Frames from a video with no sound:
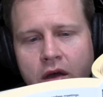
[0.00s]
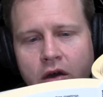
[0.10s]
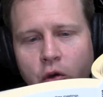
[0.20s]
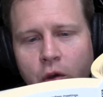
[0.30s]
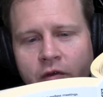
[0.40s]

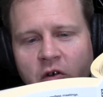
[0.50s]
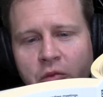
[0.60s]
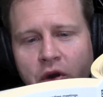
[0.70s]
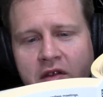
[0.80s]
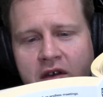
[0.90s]
It could involve
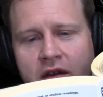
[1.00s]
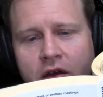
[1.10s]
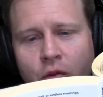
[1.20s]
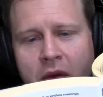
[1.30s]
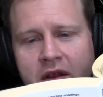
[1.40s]
putting together
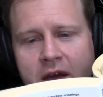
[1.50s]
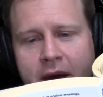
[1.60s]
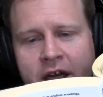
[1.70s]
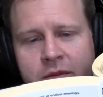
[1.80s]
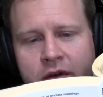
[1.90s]
your monthly
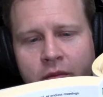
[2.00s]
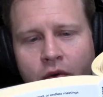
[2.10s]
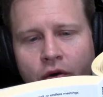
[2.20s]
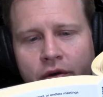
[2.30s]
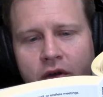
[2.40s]
management
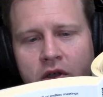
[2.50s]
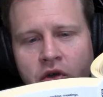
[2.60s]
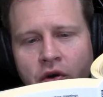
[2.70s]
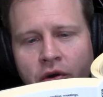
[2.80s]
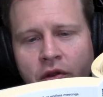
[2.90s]
report,
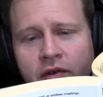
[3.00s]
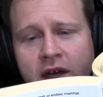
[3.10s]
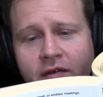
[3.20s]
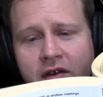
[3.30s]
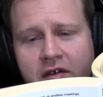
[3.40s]
drawing on 3
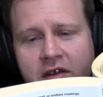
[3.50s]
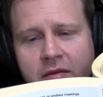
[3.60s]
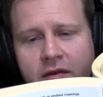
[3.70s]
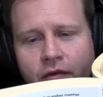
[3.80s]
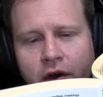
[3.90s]
different
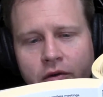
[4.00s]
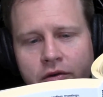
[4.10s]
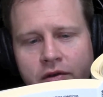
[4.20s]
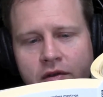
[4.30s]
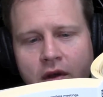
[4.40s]
systems of
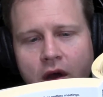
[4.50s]
record,